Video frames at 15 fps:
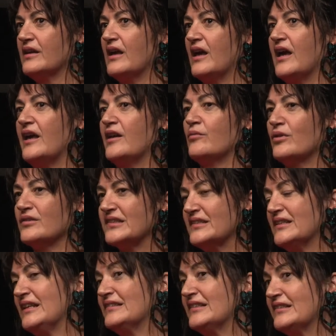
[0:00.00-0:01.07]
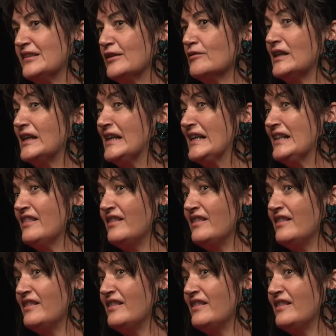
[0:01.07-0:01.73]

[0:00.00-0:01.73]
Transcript: And it wasn't necessarily